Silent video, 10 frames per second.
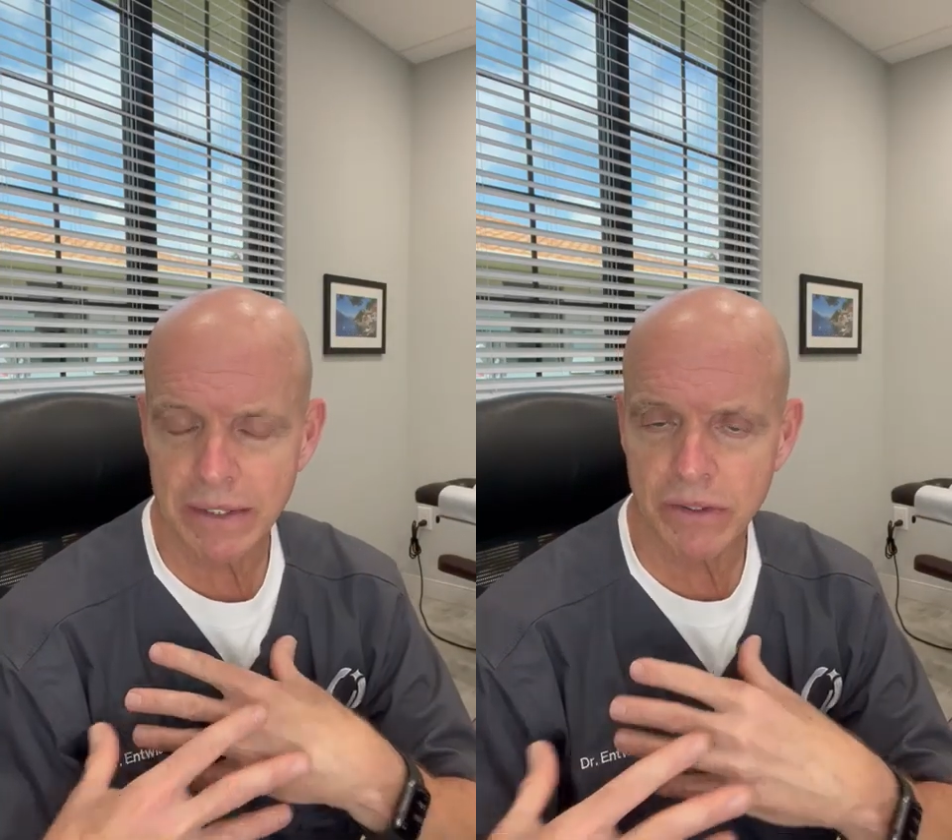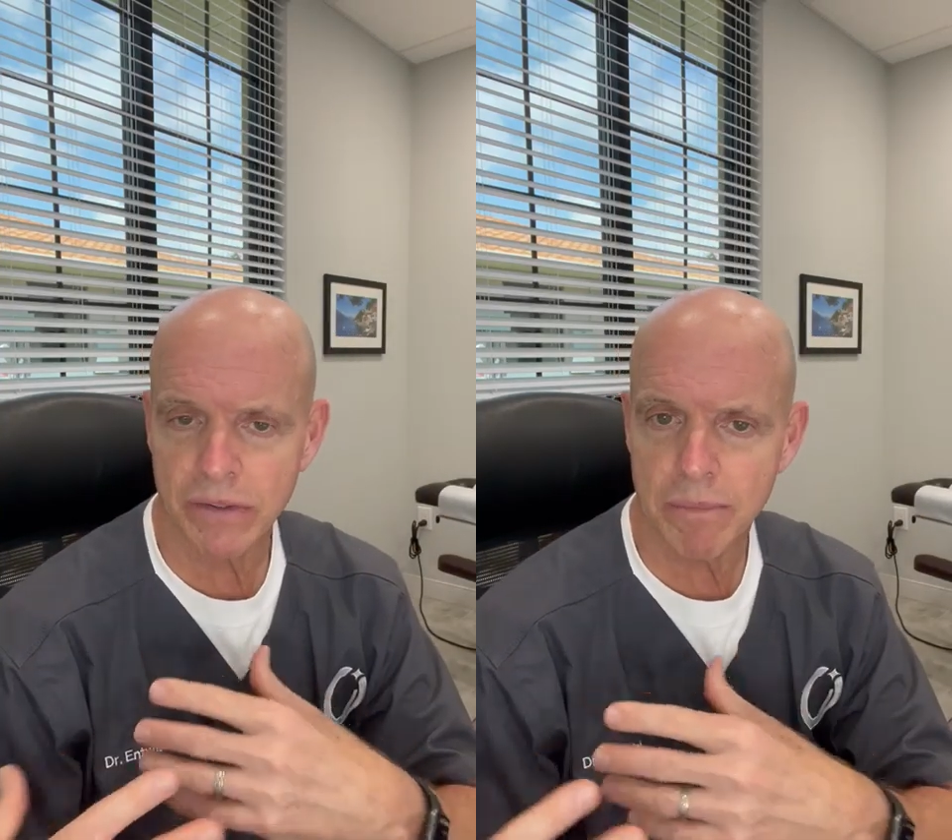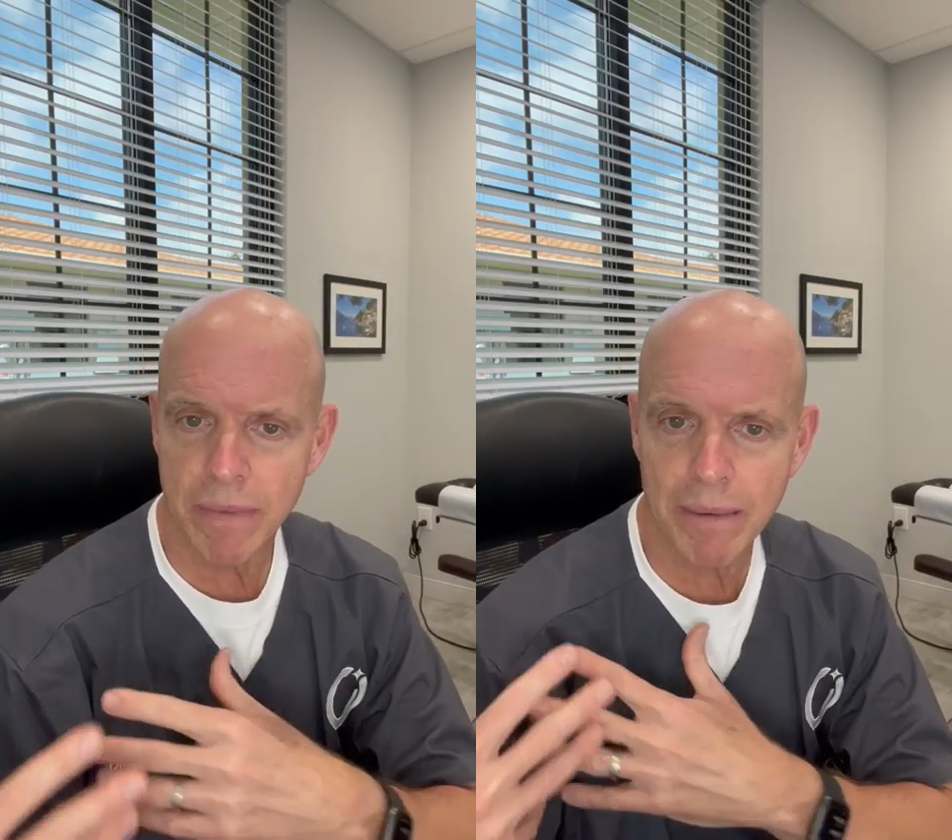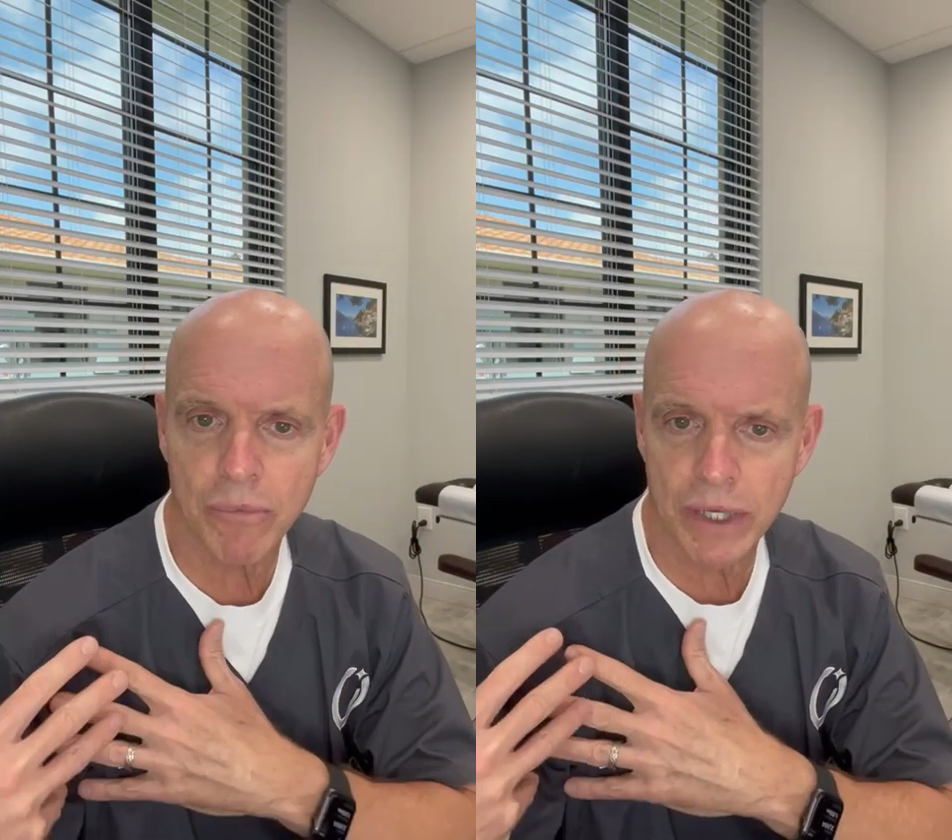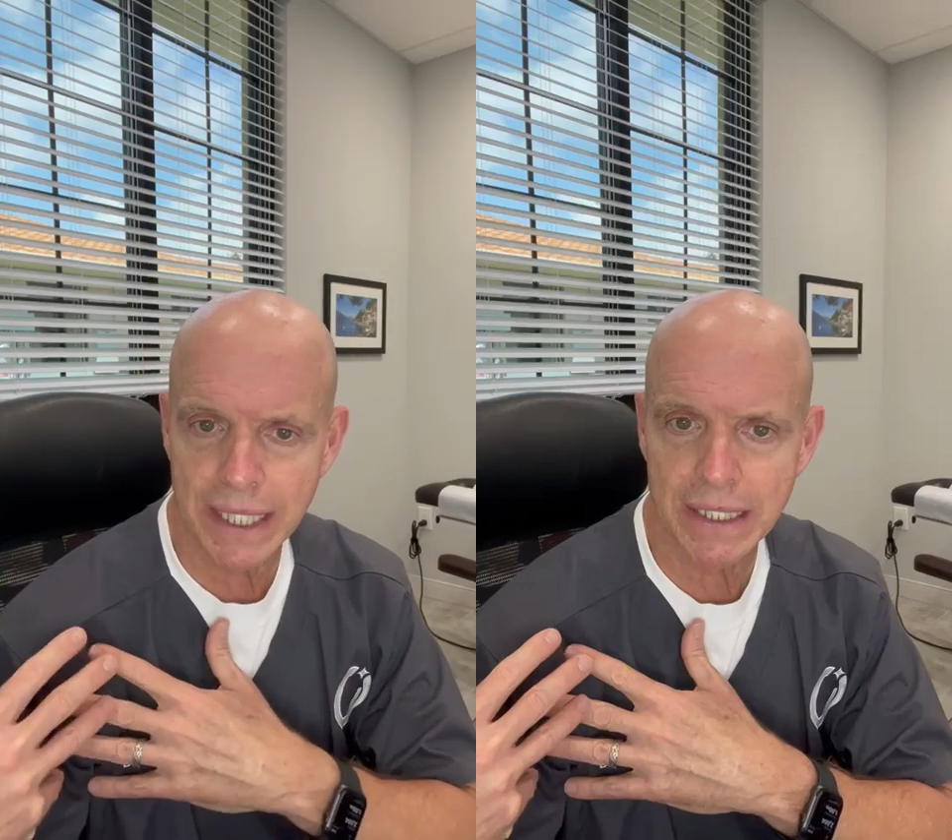There's a
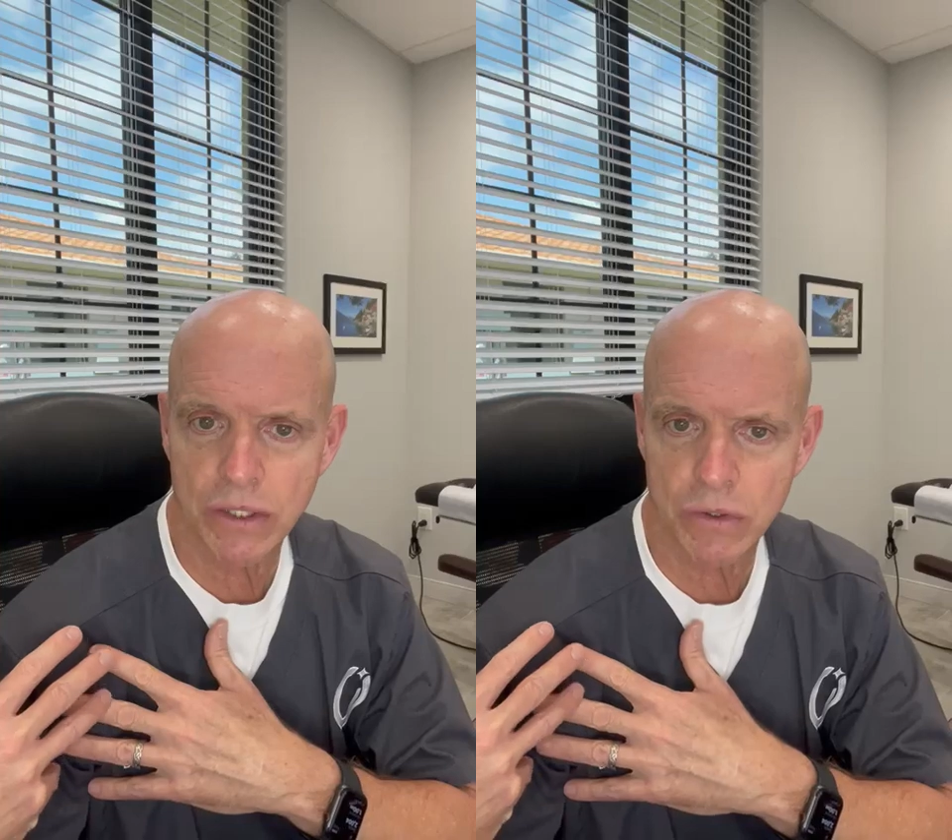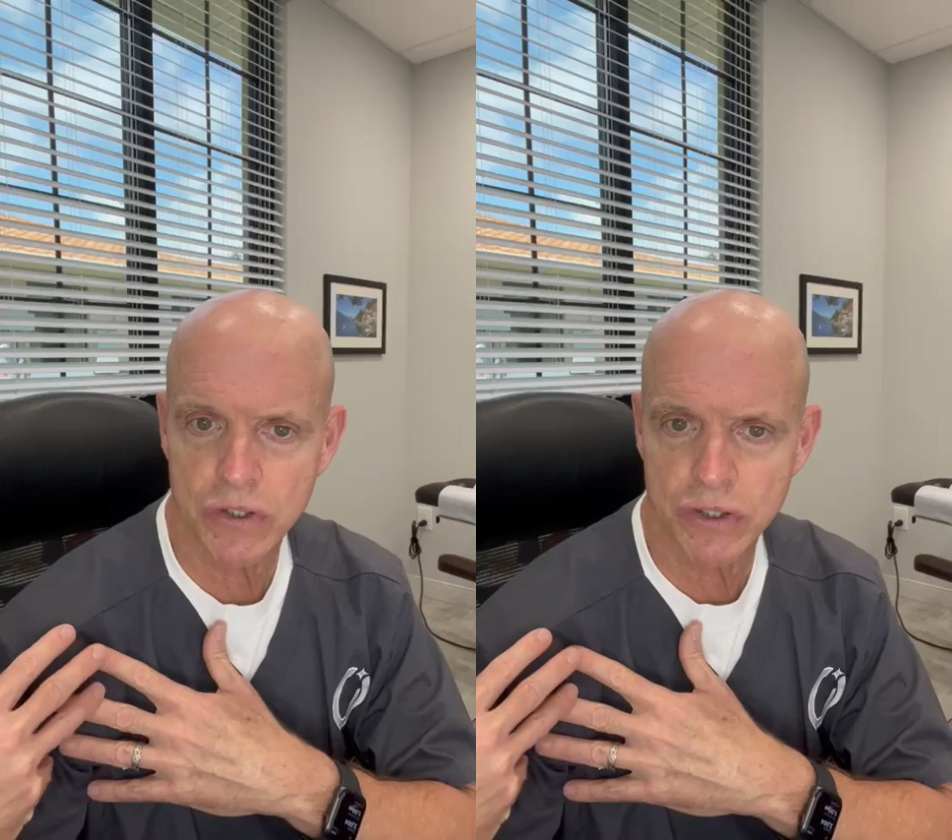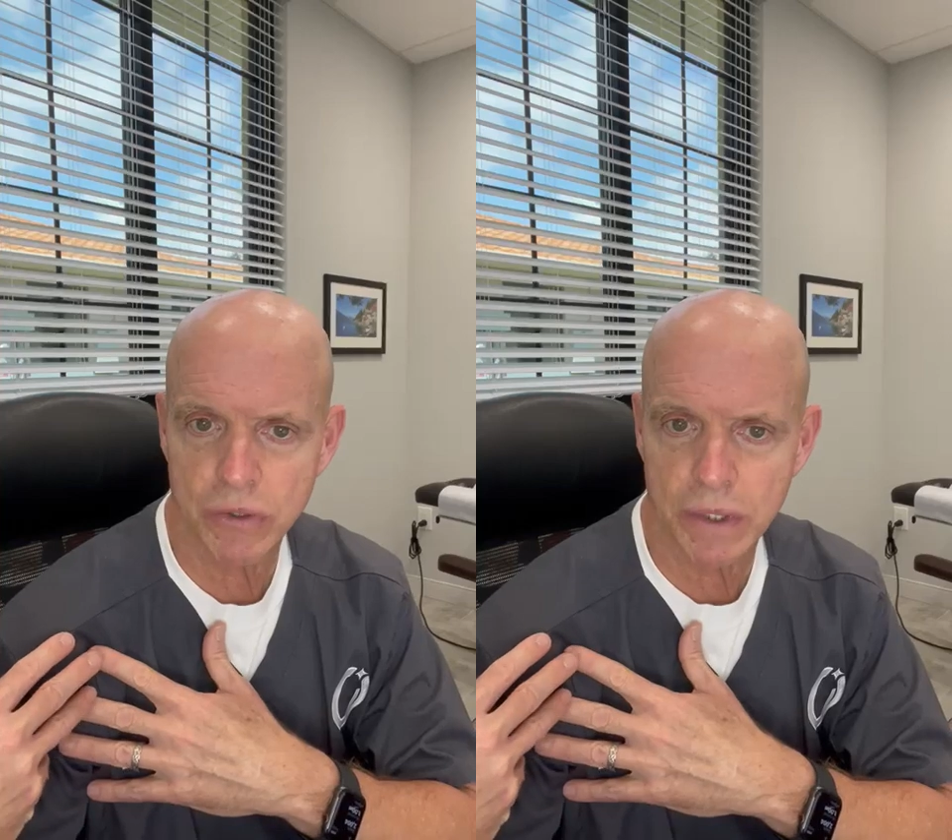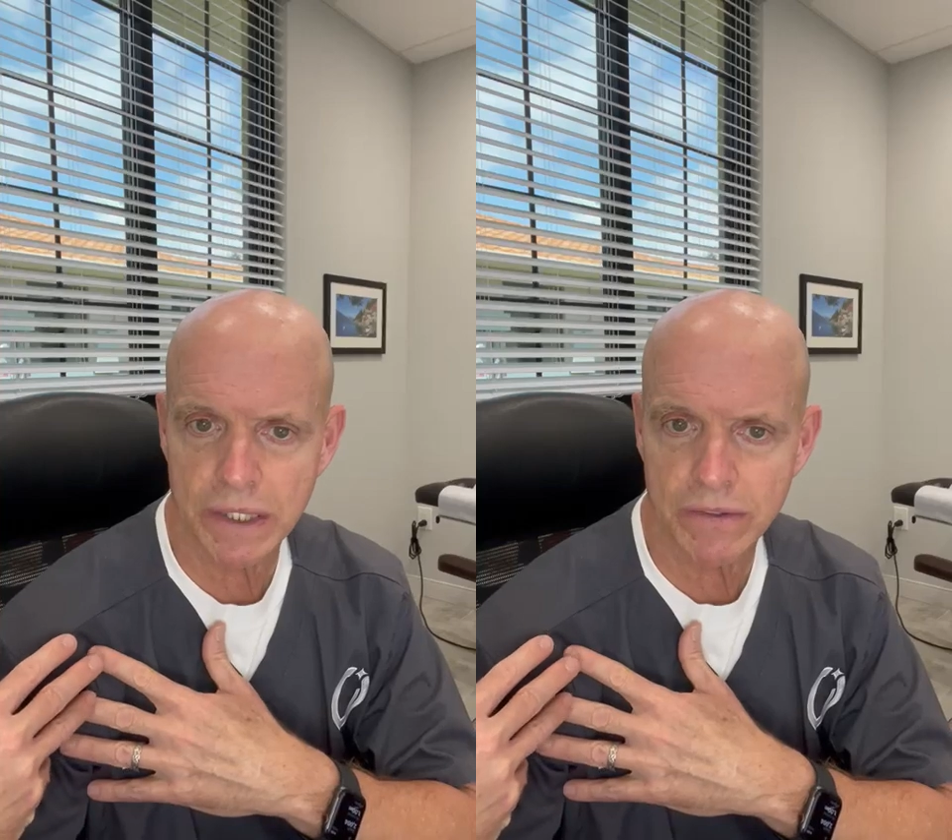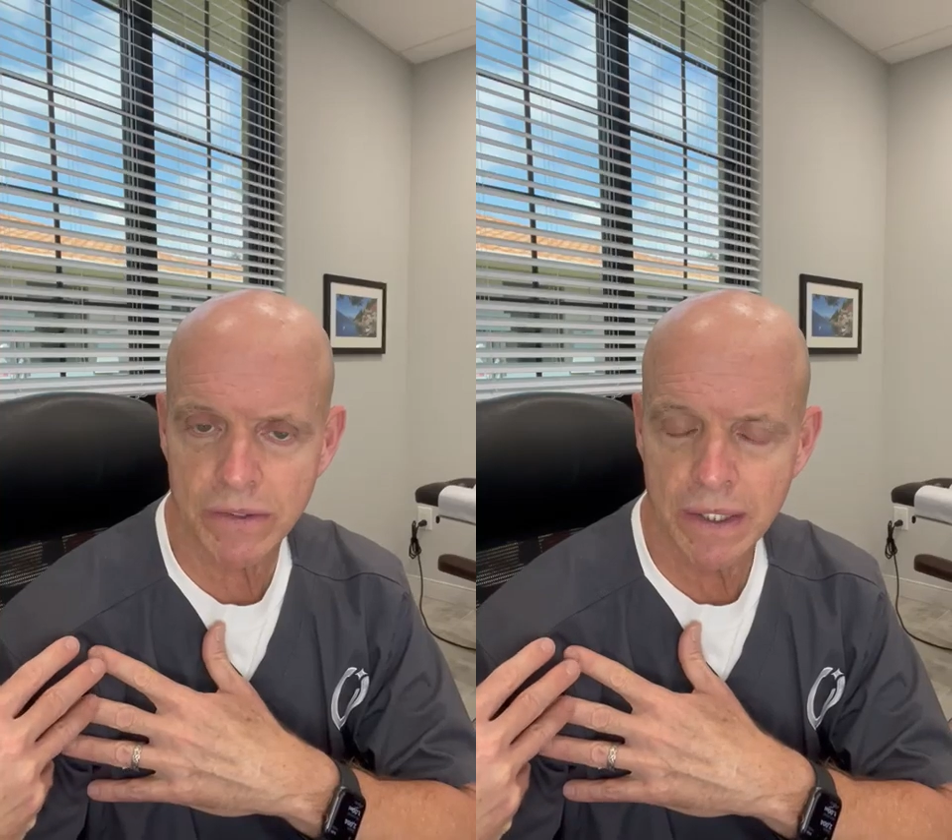memory in those
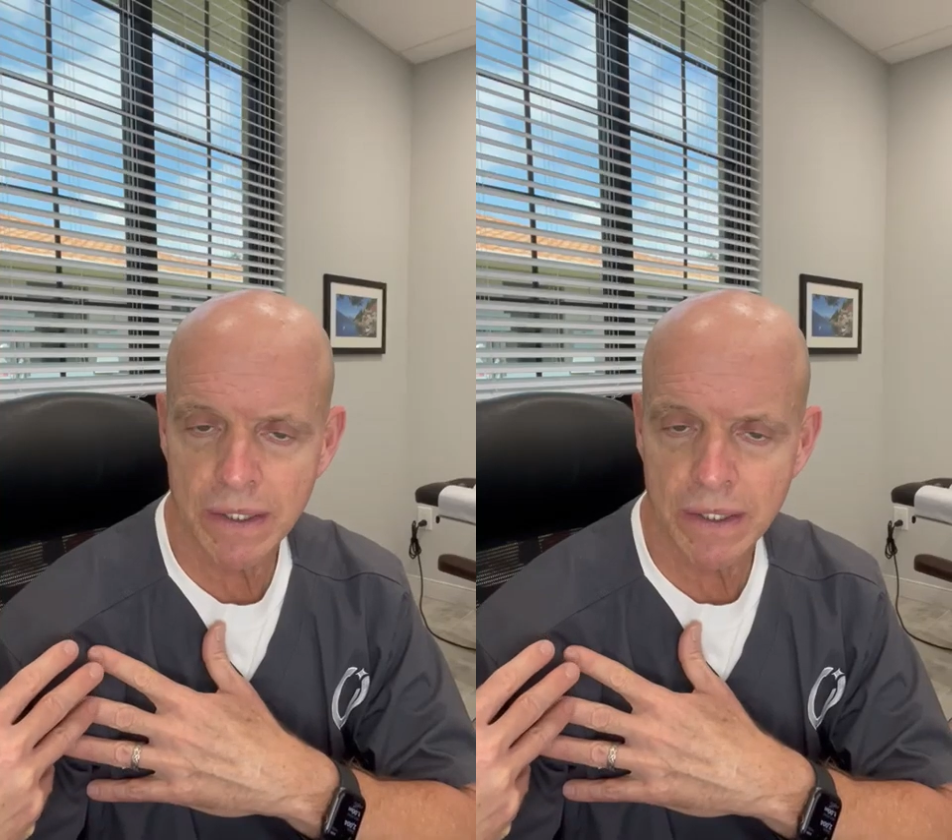joints.